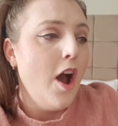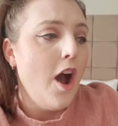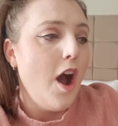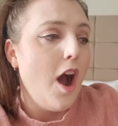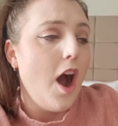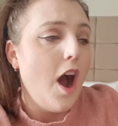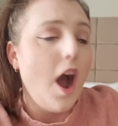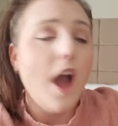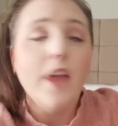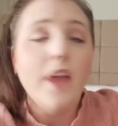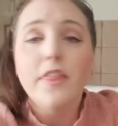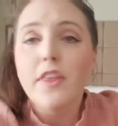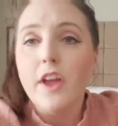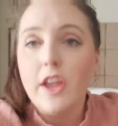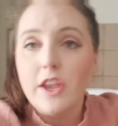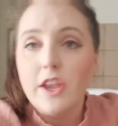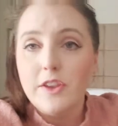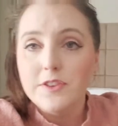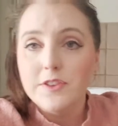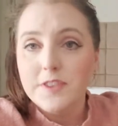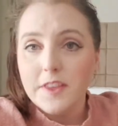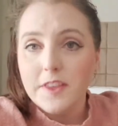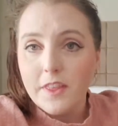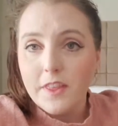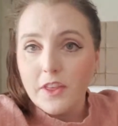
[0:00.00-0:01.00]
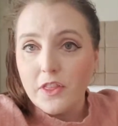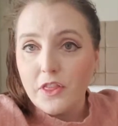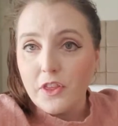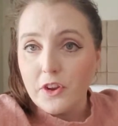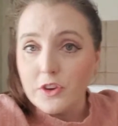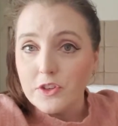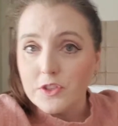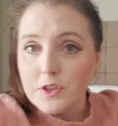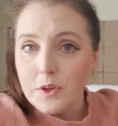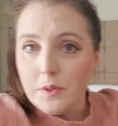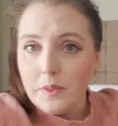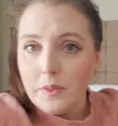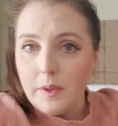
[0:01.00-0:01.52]
I thought you said that
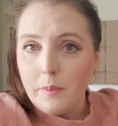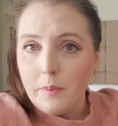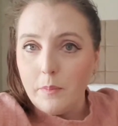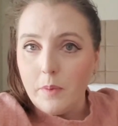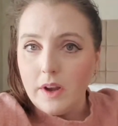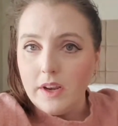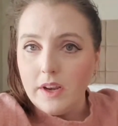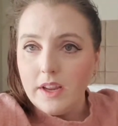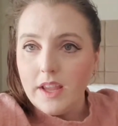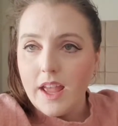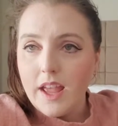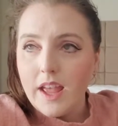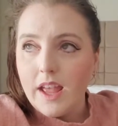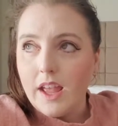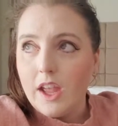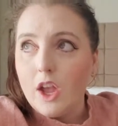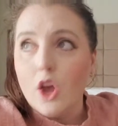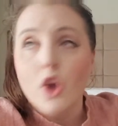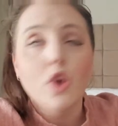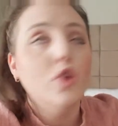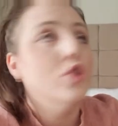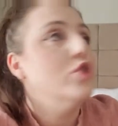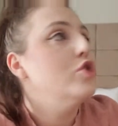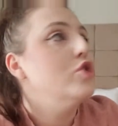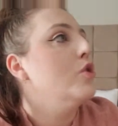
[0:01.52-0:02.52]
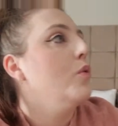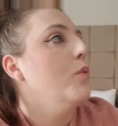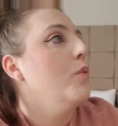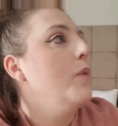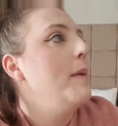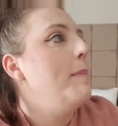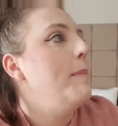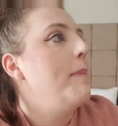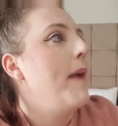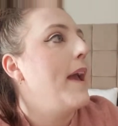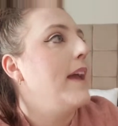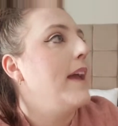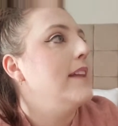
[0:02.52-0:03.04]
there's only one king. Who should we
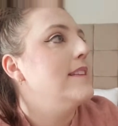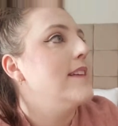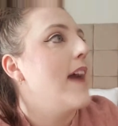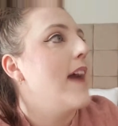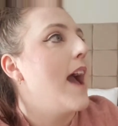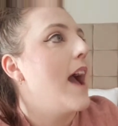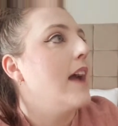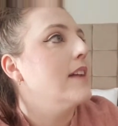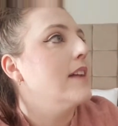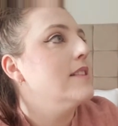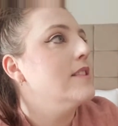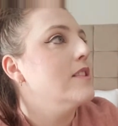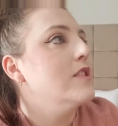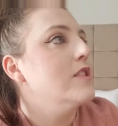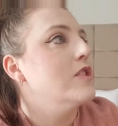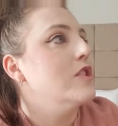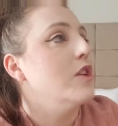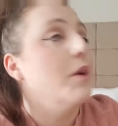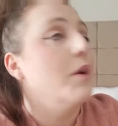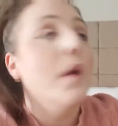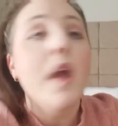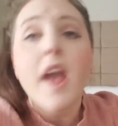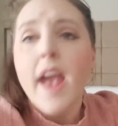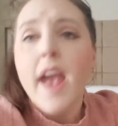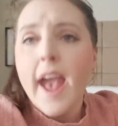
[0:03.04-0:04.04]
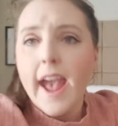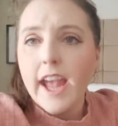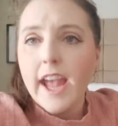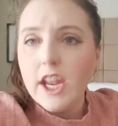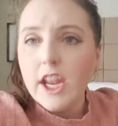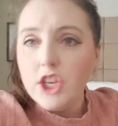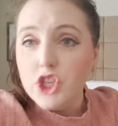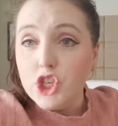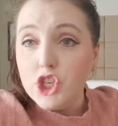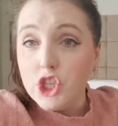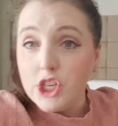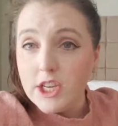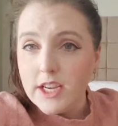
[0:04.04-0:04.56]
pay taxes to? Hey,
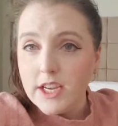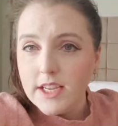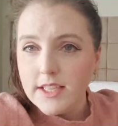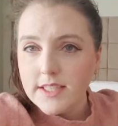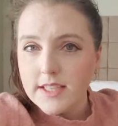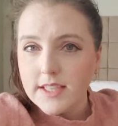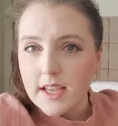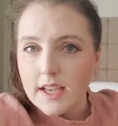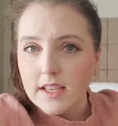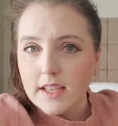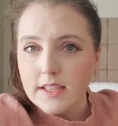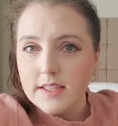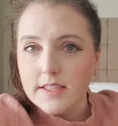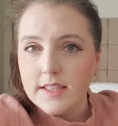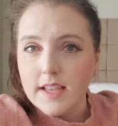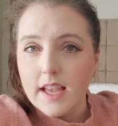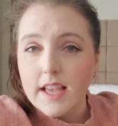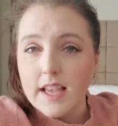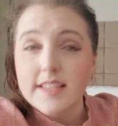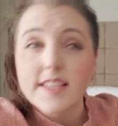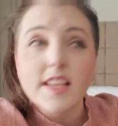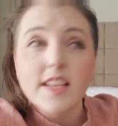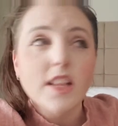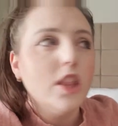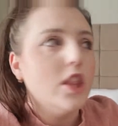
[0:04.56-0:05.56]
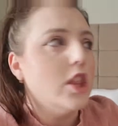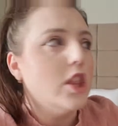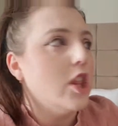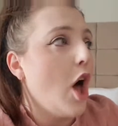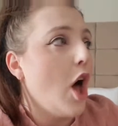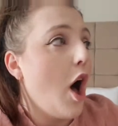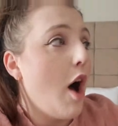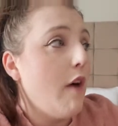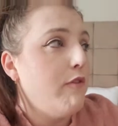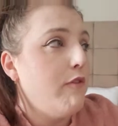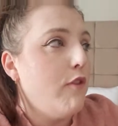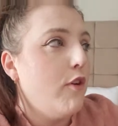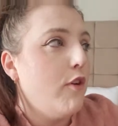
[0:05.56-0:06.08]
Jesus, is it
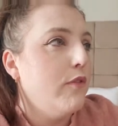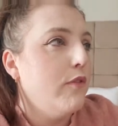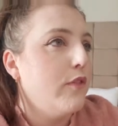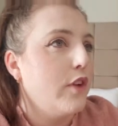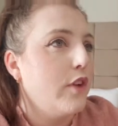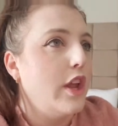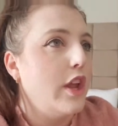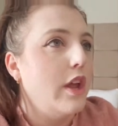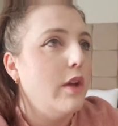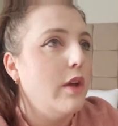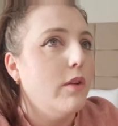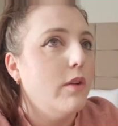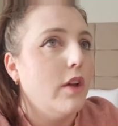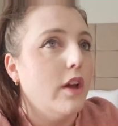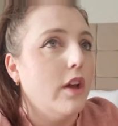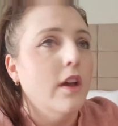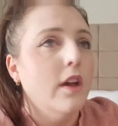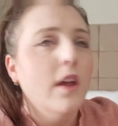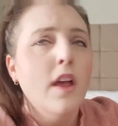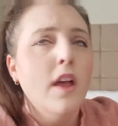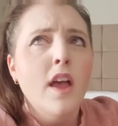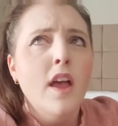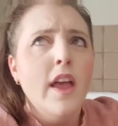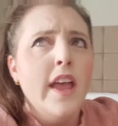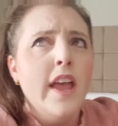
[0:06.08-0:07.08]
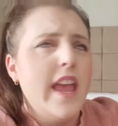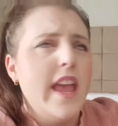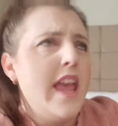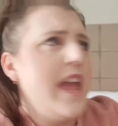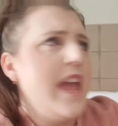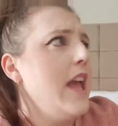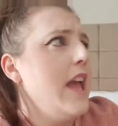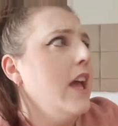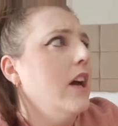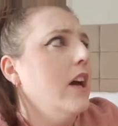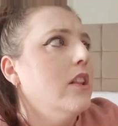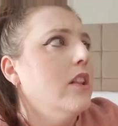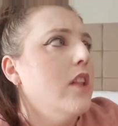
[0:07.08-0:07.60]
lawful for you to
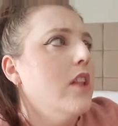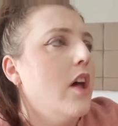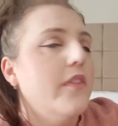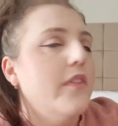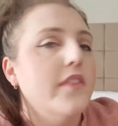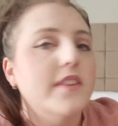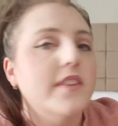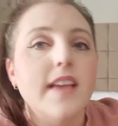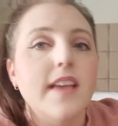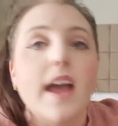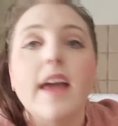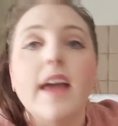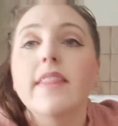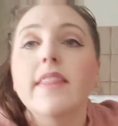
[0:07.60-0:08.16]
heal on this?